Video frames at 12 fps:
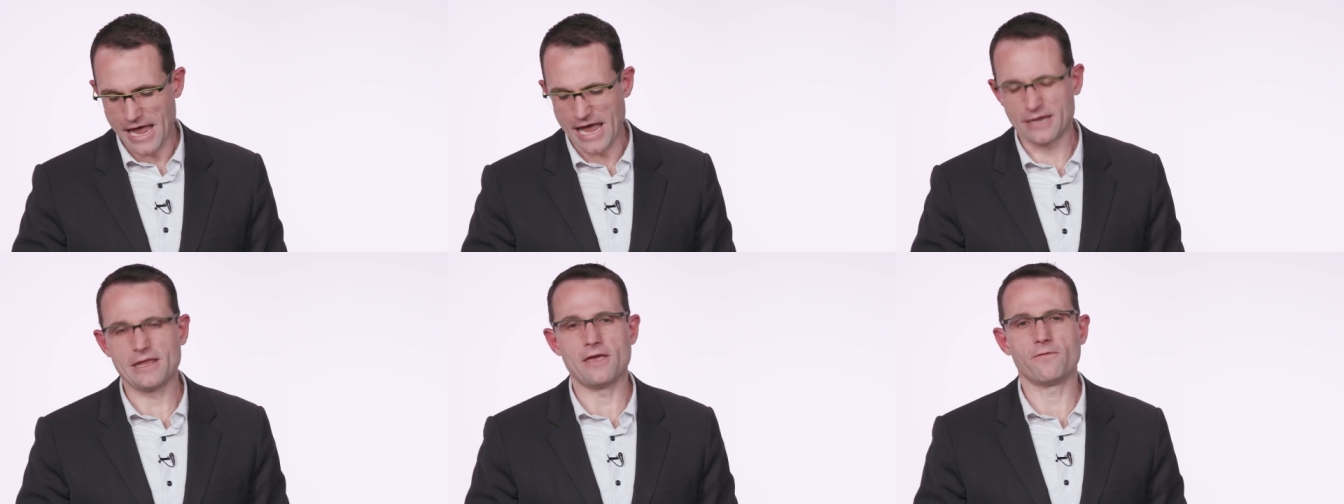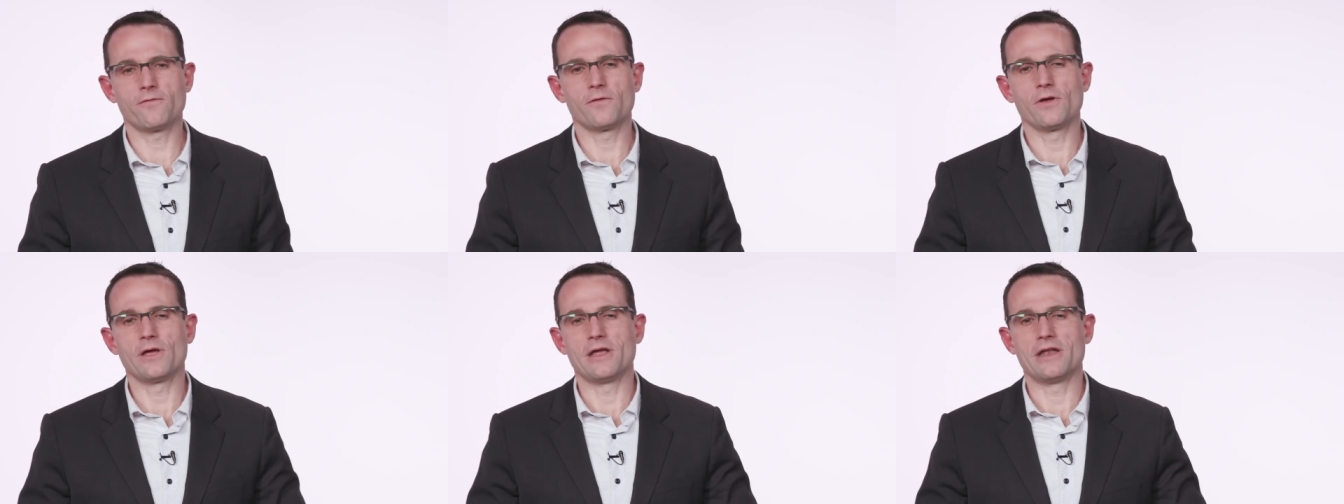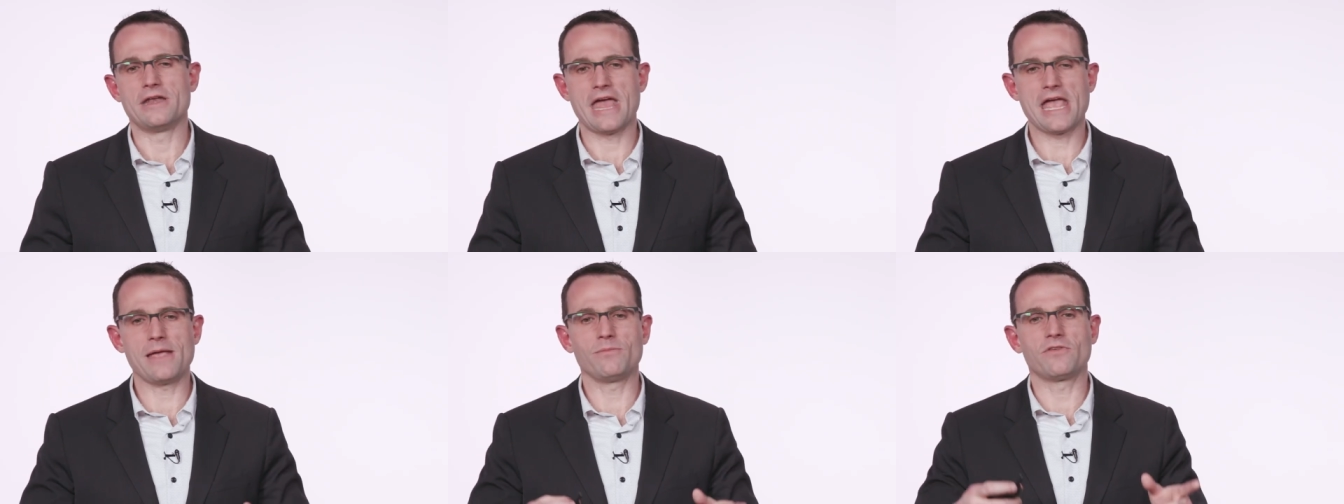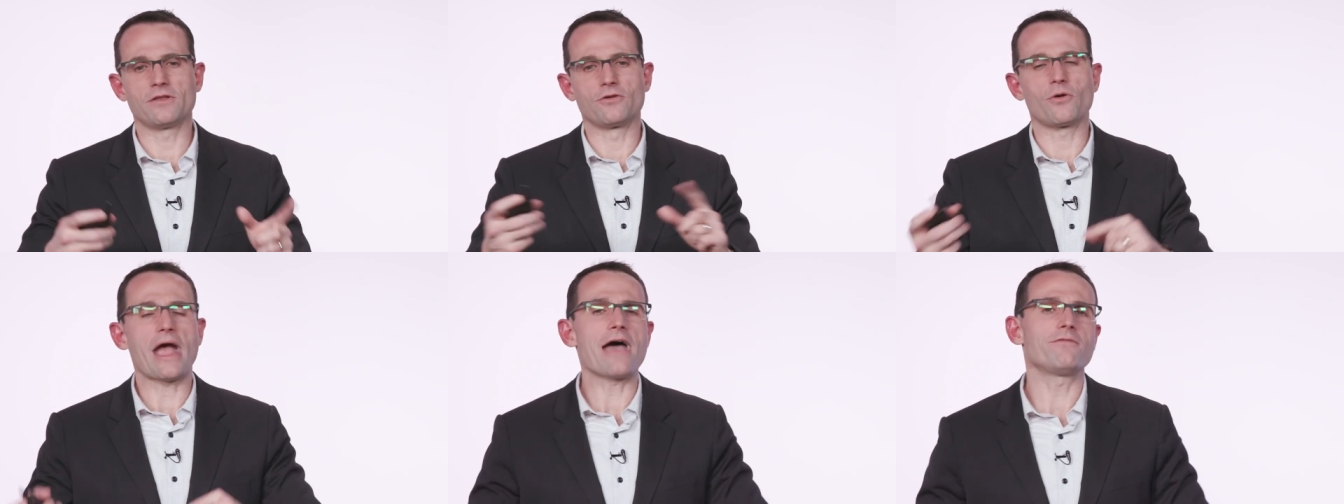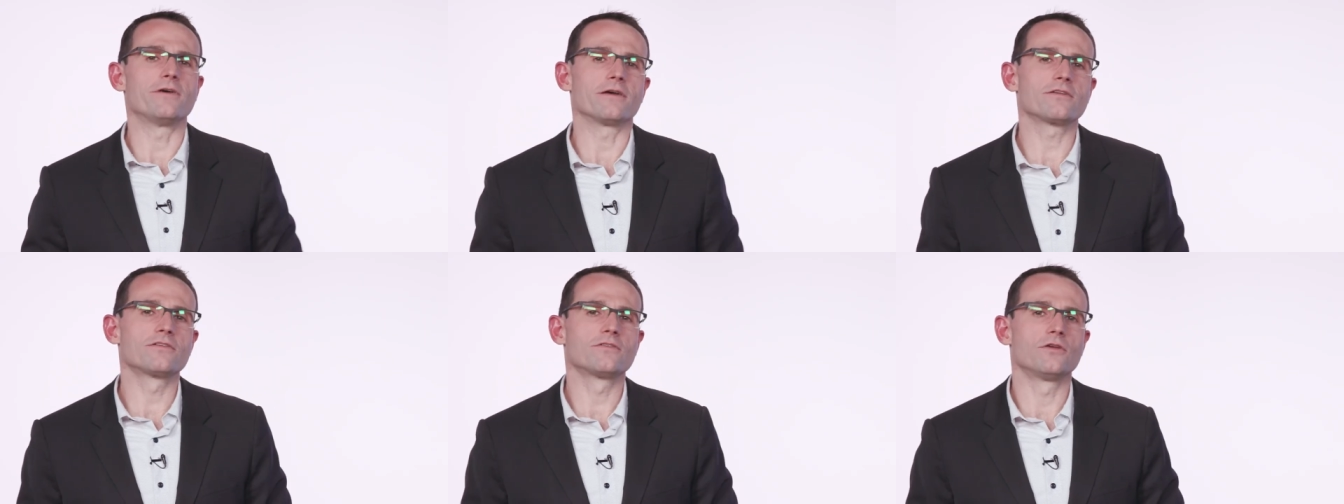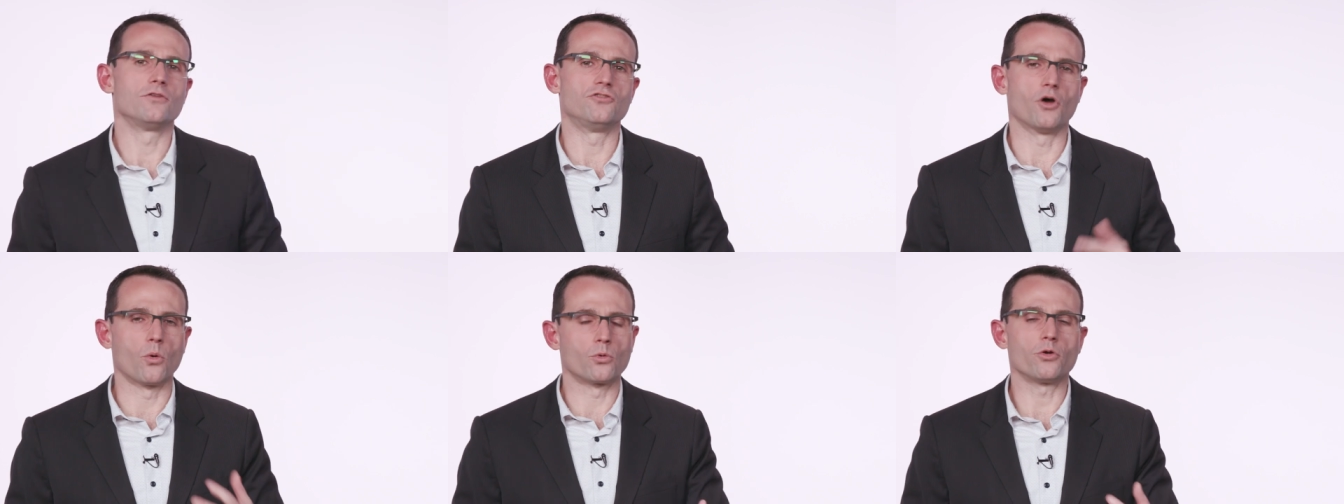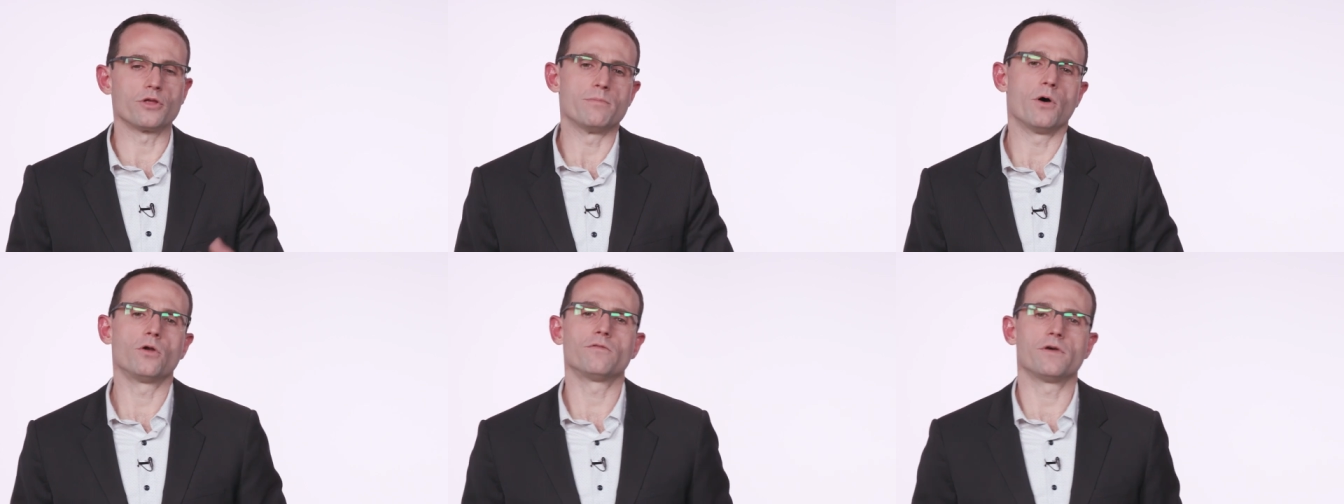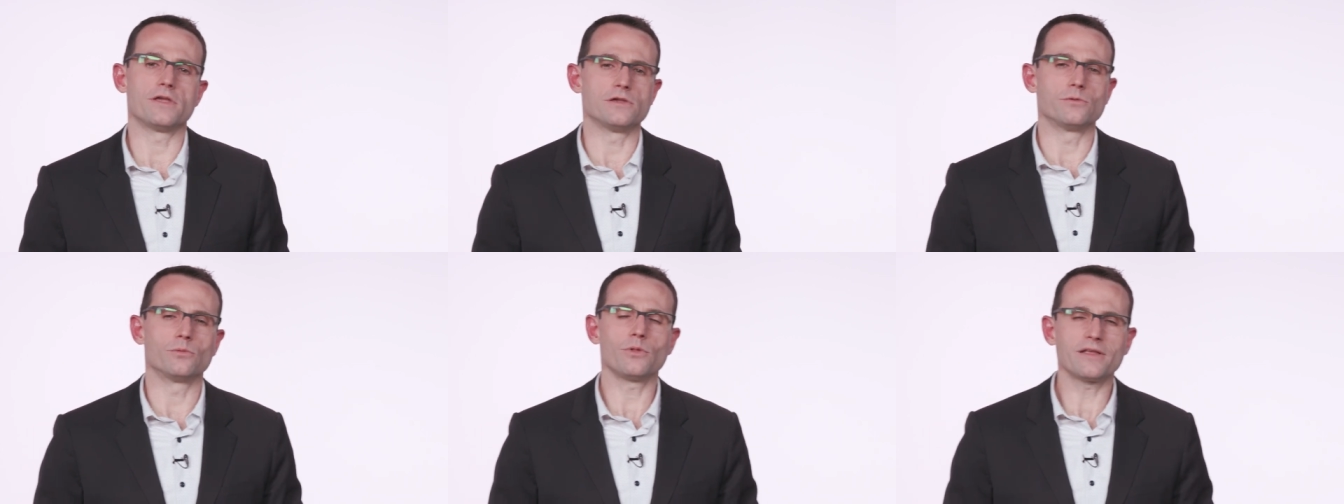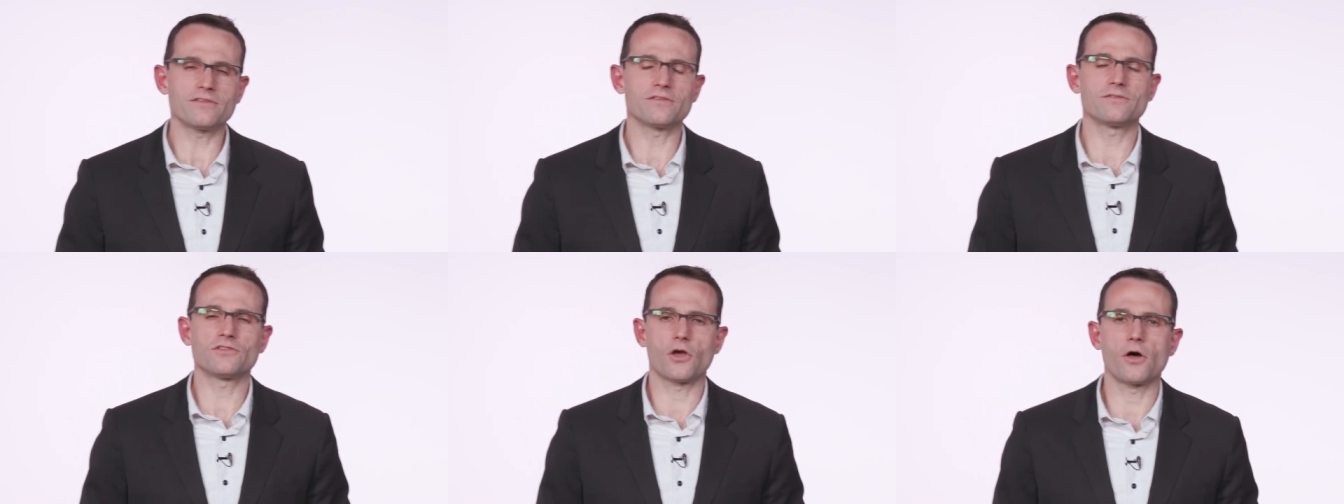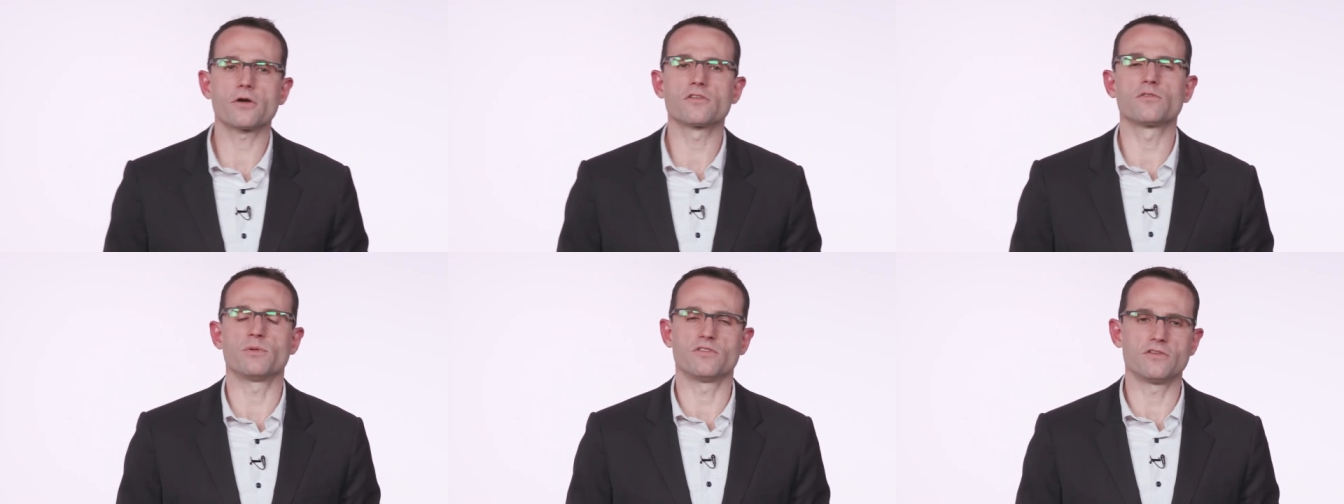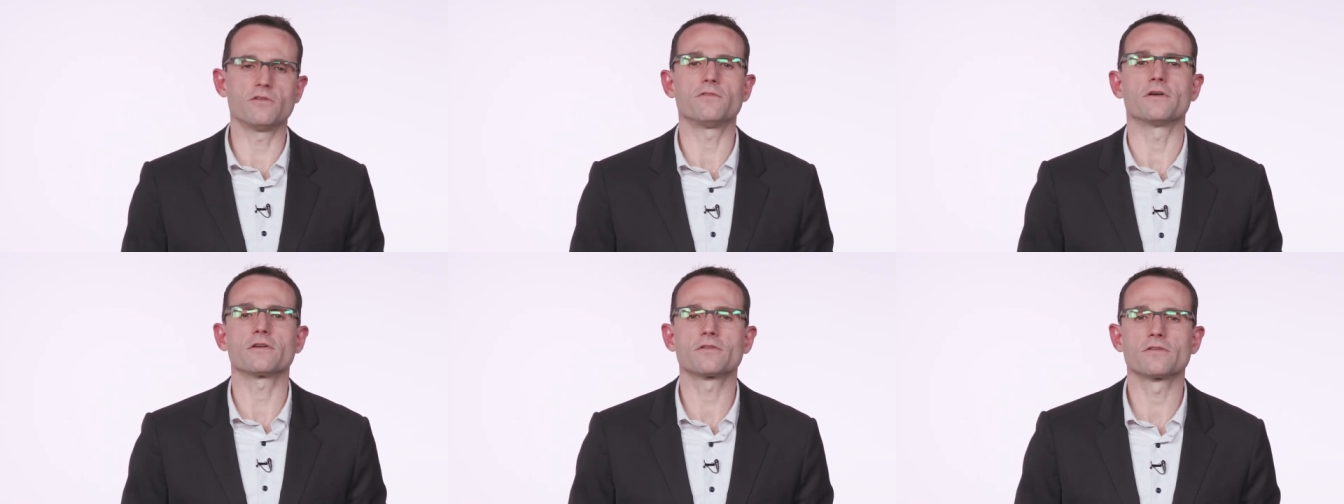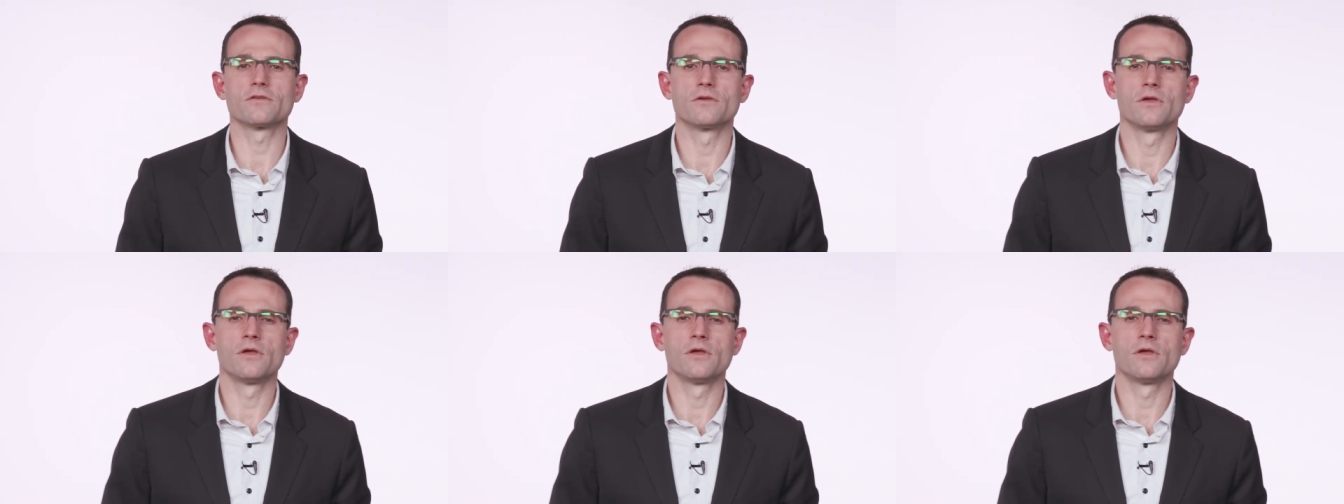And if names and graphics don't really motivate you, let's talk specifics.